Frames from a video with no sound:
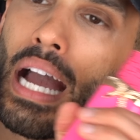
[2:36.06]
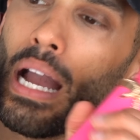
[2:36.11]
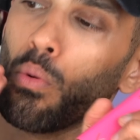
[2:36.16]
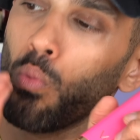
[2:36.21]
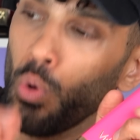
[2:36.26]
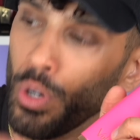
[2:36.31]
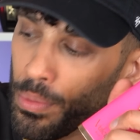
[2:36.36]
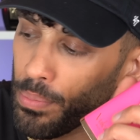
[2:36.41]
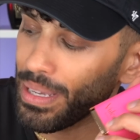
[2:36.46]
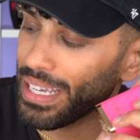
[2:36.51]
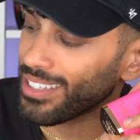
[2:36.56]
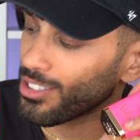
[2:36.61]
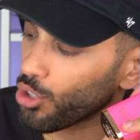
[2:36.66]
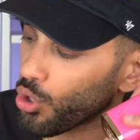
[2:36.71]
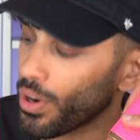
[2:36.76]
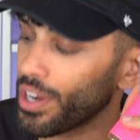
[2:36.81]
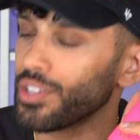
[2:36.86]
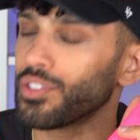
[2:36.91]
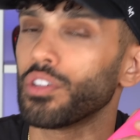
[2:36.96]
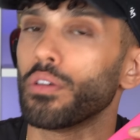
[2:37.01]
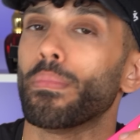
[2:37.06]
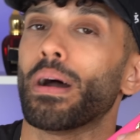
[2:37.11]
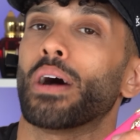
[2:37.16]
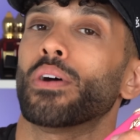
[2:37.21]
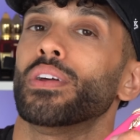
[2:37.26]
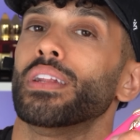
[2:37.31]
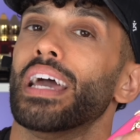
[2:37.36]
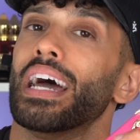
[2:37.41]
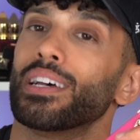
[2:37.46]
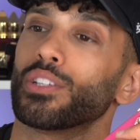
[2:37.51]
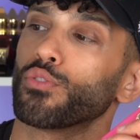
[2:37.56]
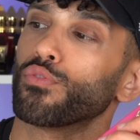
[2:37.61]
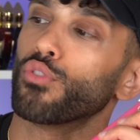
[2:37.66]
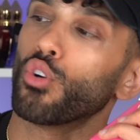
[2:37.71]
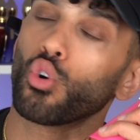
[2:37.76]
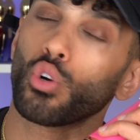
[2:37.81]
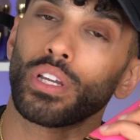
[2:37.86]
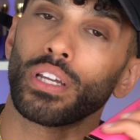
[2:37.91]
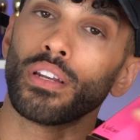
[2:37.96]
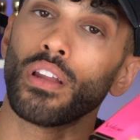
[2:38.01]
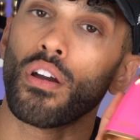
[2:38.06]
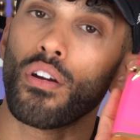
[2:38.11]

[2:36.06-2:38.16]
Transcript: I wouldn't be as crazy about it as Vulcan